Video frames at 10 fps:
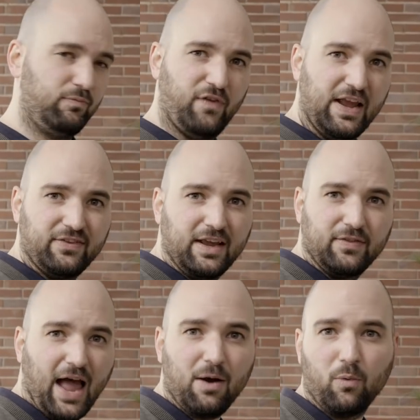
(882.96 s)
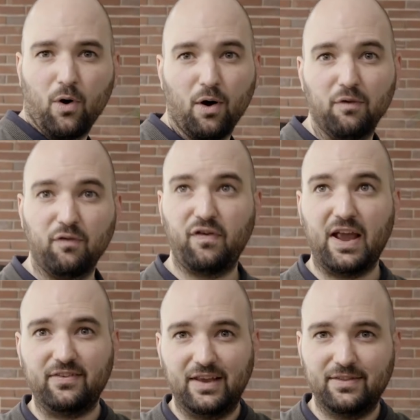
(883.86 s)
facing that wall,
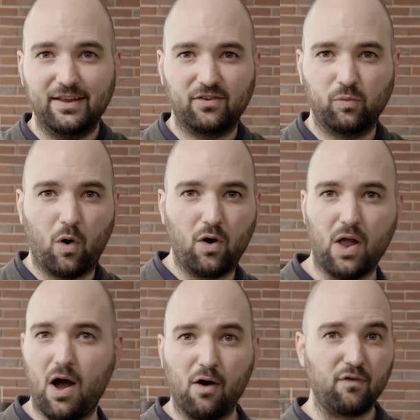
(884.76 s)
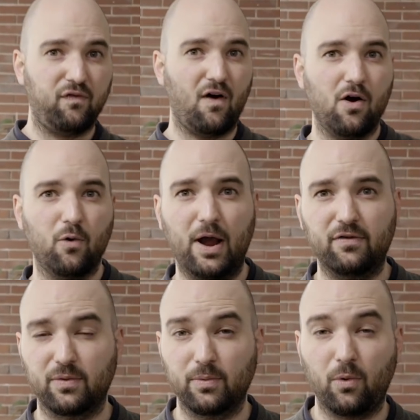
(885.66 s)
facing this wall, how far away
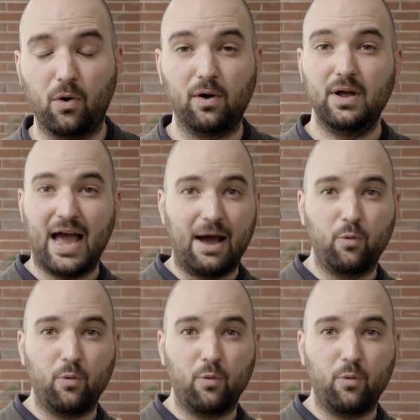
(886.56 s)
from the wall,